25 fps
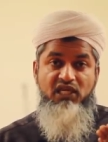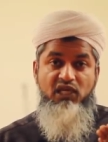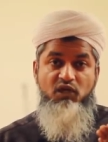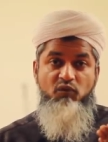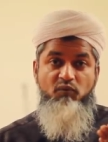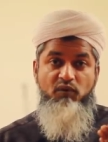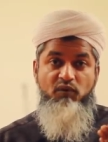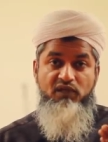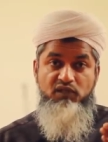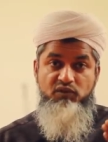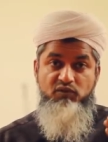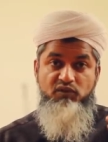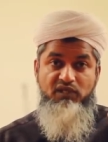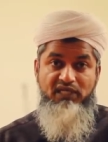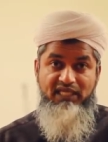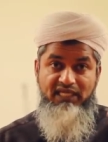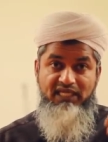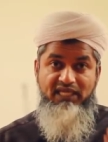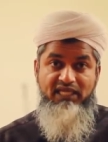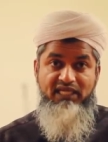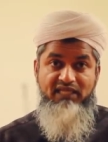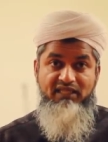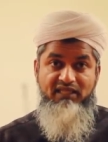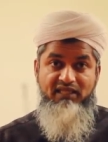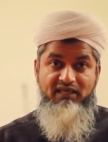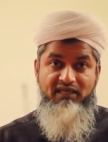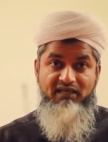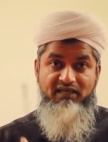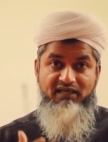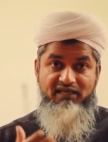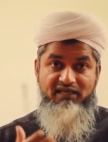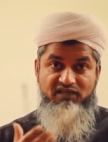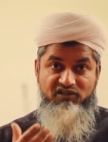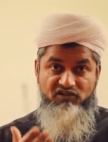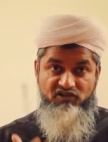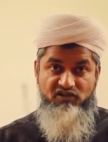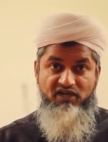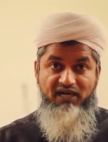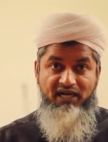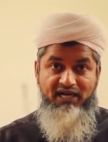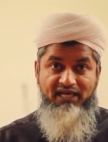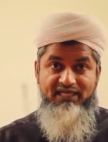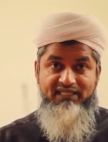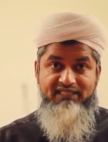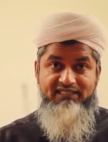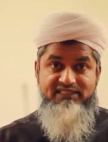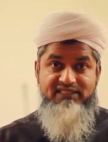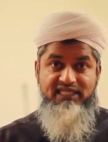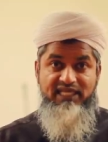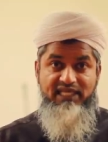when you hear the
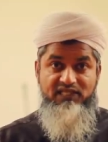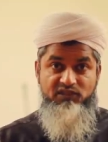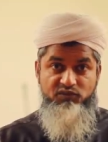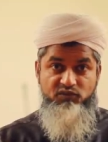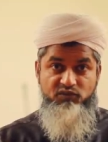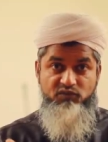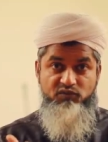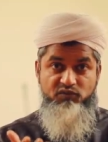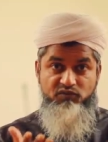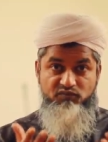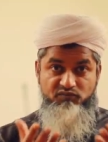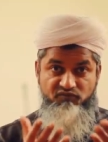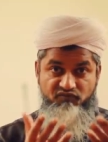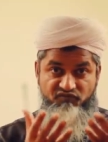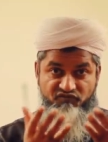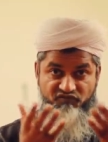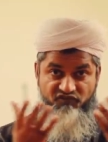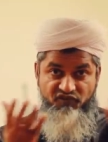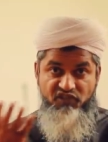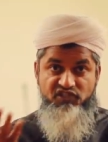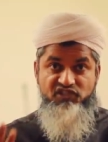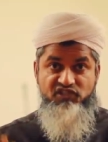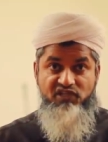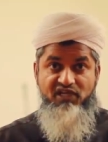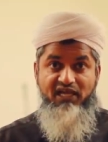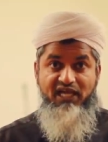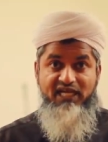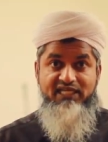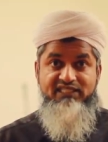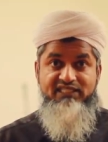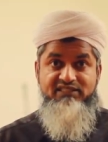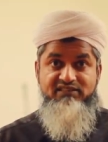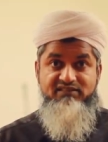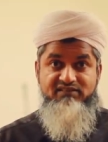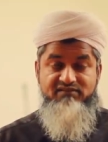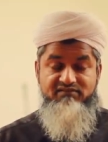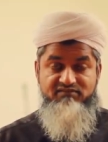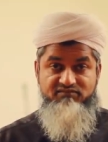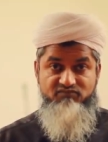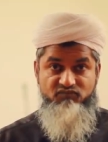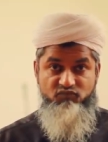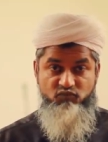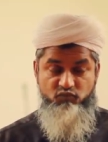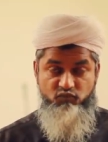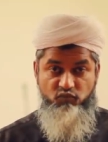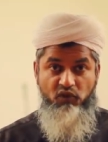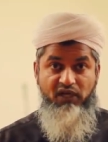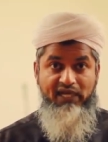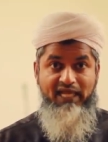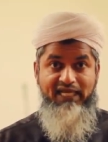cries, and you visualize
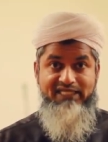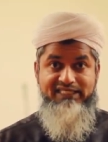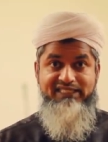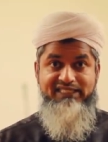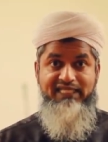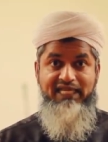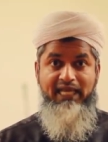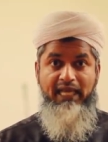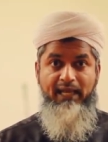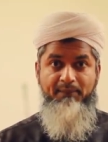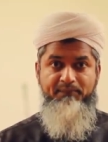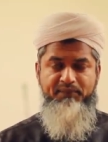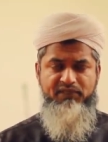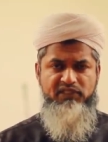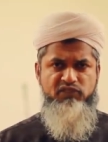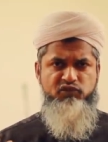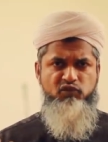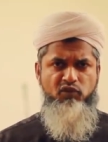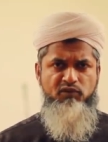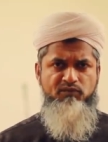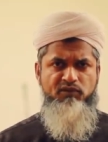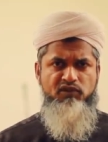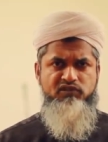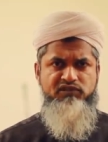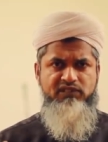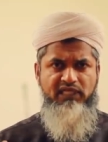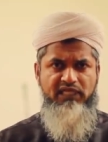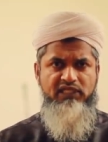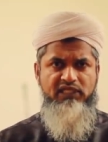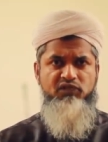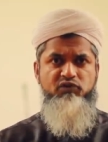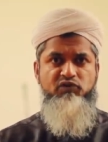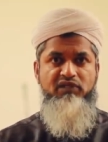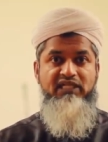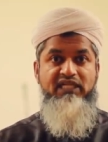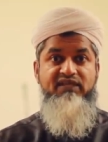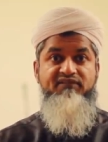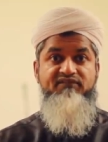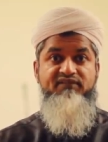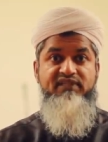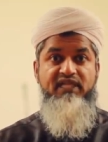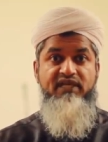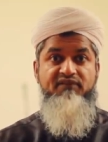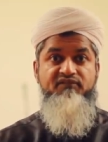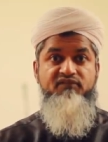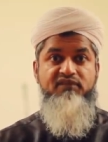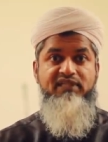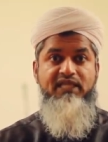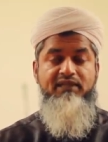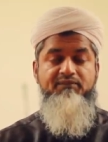what actually happened. It's almost like you lived
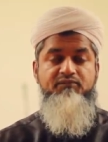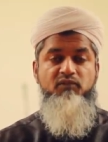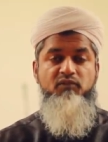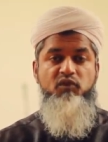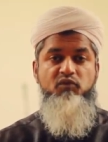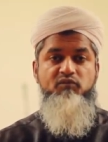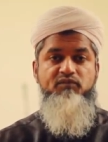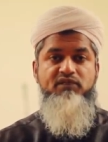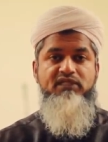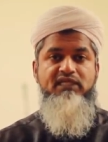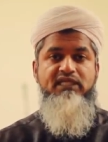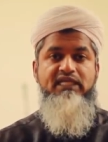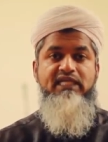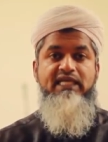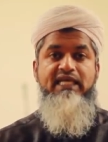there for that moment.